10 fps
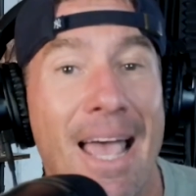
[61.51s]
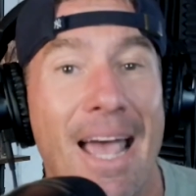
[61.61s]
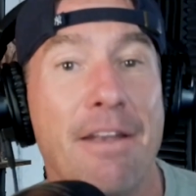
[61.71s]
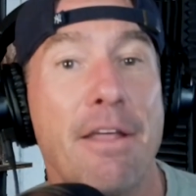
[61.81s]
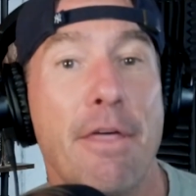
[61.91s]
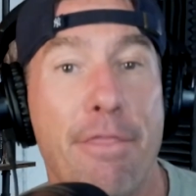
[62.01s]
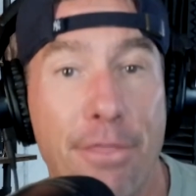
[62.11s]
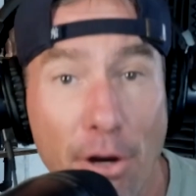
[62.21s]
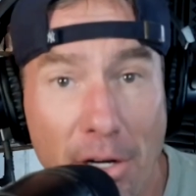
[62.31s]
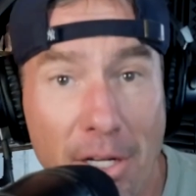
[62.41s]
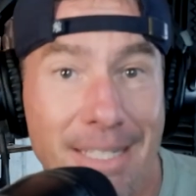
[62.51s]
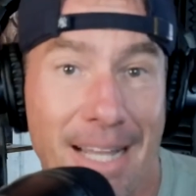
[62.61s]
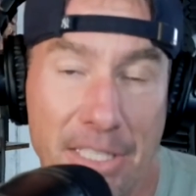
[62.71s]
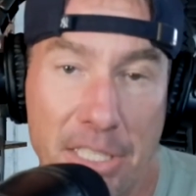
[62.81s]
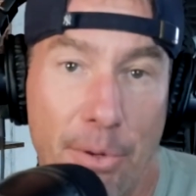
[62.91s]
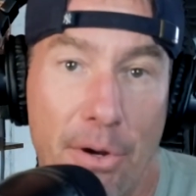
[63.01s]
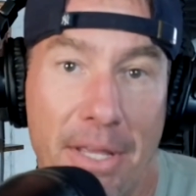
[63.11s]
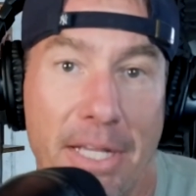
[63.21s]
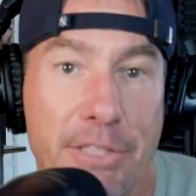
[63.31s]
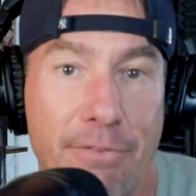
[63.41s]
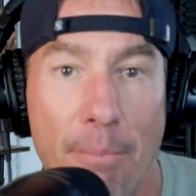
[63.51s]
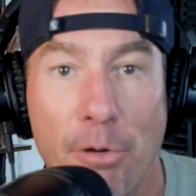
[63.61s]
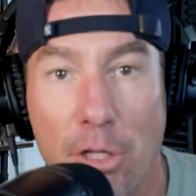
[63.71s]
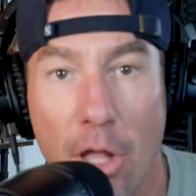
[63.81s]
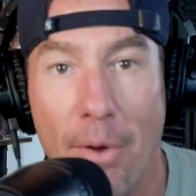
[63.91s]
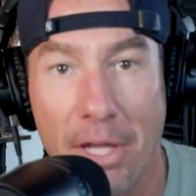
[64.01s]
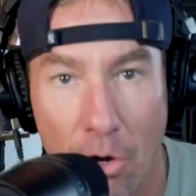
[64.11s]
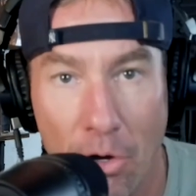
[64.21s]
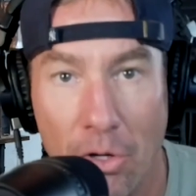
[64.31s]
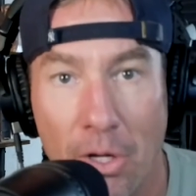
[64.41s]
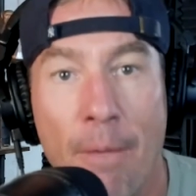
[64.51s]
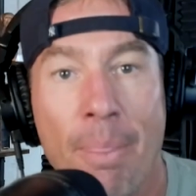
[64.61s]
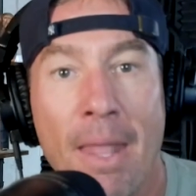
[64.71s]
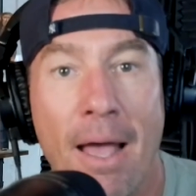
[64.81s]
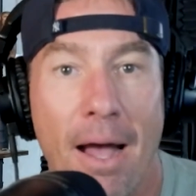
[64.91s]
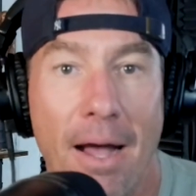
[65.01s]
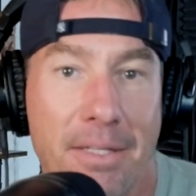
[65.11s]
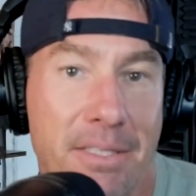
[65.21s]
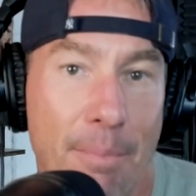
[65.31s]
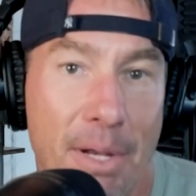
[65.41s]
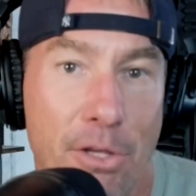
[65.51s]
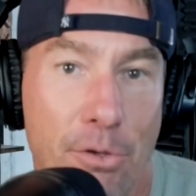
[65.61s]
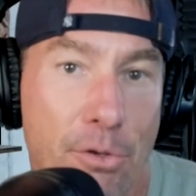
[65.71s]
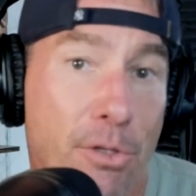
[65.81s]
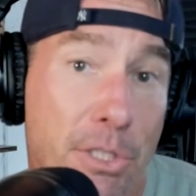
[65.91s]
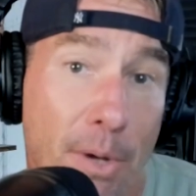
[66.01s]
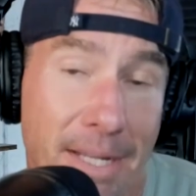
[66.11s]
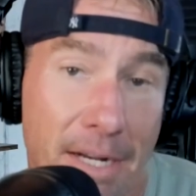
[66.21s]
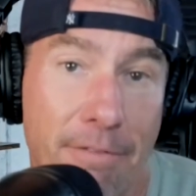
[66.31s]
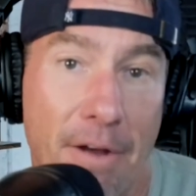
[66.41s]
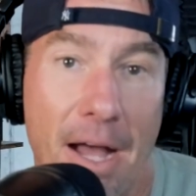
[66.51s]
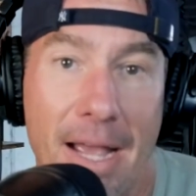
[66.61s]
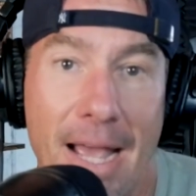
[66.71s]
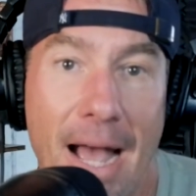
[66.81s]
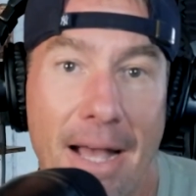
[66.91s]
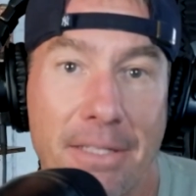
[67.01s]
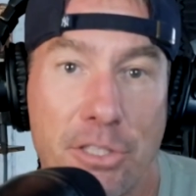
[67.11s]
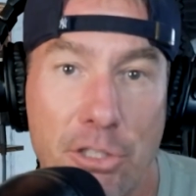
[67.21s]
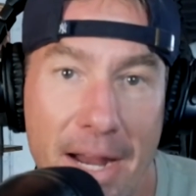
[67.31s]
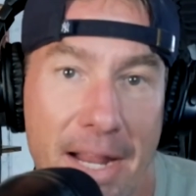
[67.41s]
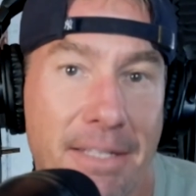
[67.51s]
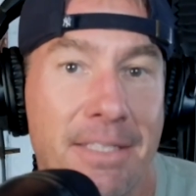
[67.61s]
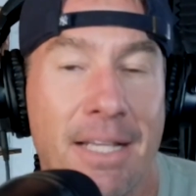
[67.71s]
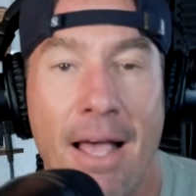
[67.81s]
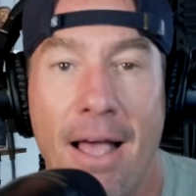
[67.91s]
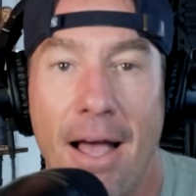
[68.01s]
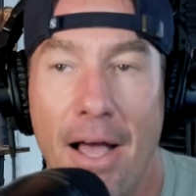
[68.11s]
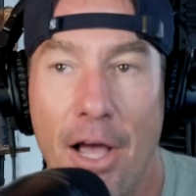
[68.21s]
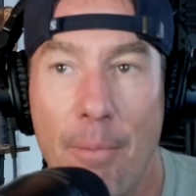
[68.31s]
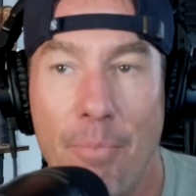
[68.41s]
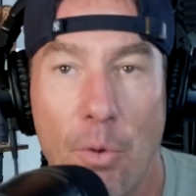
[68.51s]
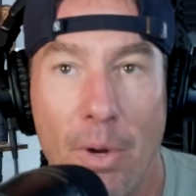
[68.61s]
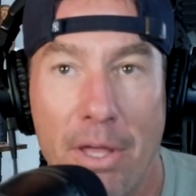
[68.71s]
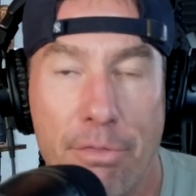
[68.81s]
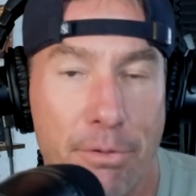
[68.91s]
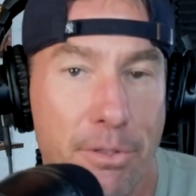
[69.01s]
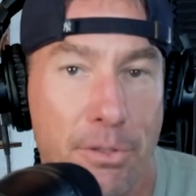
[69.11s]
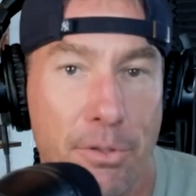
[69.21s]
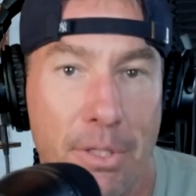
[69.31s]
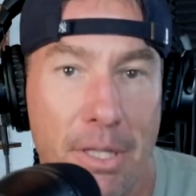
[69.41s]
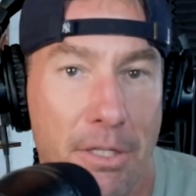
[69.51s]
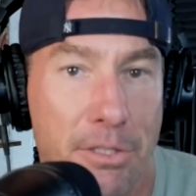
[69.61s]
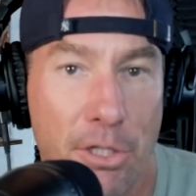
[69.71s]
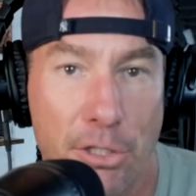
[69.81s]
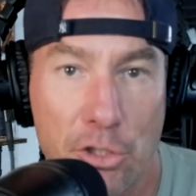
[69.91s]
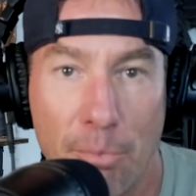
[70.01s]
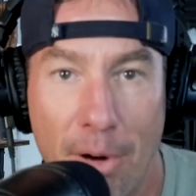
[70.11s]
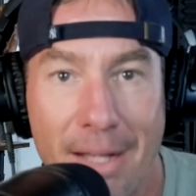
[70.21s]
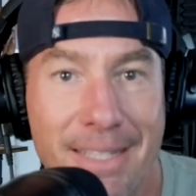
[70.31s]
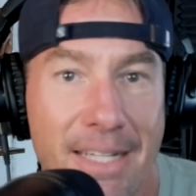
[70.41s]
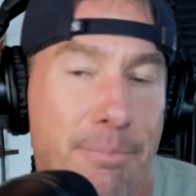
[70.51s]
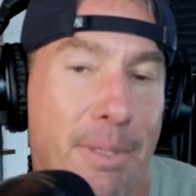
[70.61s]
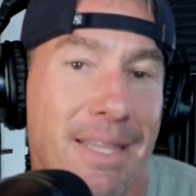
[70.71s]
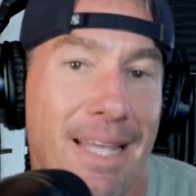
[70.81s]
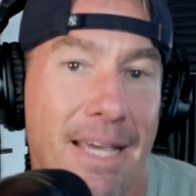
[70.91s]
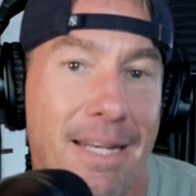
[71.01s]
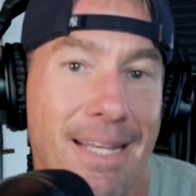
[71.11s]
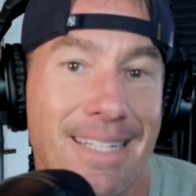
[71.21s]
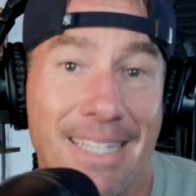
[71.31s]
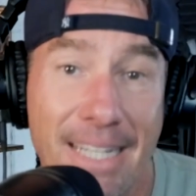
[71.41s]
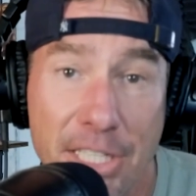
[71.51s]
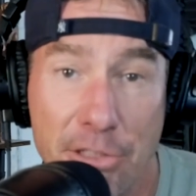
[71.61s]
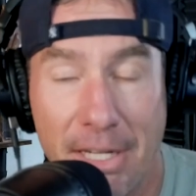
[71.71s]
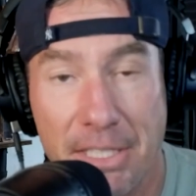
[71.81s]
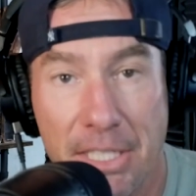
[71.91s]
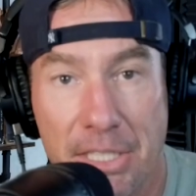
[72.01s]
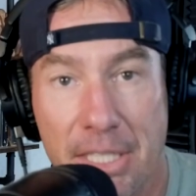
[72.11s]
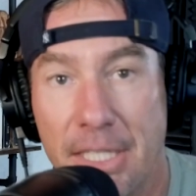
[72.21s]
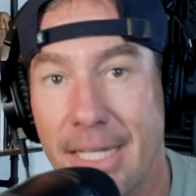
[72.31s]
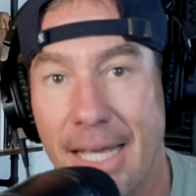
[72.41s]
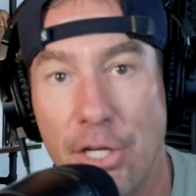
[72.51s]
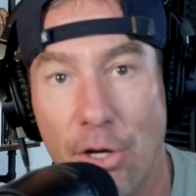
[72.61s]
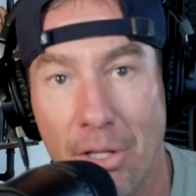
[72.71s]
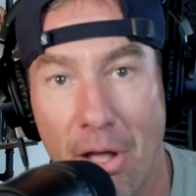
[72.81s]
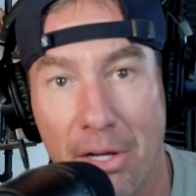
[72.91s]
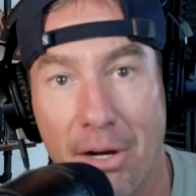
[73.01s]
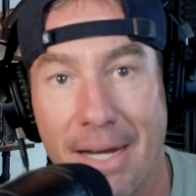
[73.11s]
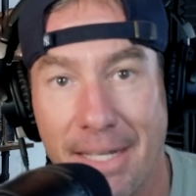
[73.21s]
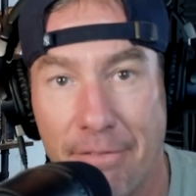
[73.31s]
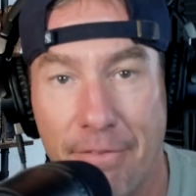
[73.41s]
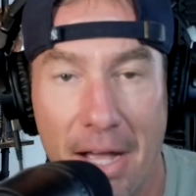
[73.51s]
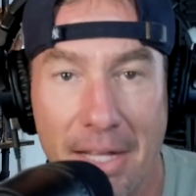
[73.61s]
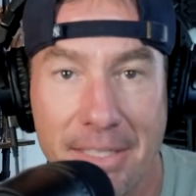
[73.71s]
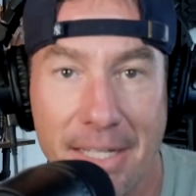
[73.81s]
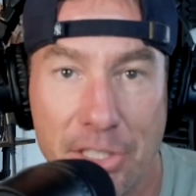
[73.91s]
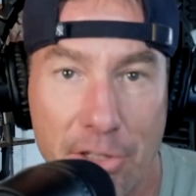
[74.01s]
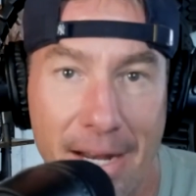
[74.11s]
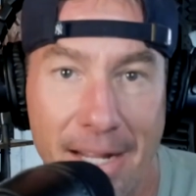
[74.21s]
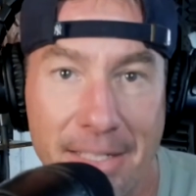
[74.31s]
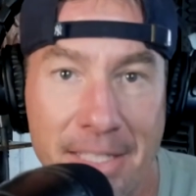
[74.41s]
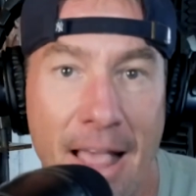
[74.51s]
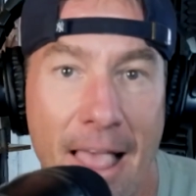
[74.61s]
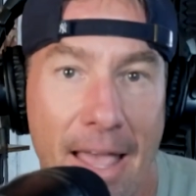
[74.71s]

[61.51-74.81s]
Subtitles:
And then the third testimony is from Chloe Cole, somebody who used to identify as trans, went through the surgical process, but then detransitioned and no longer identifies as trans.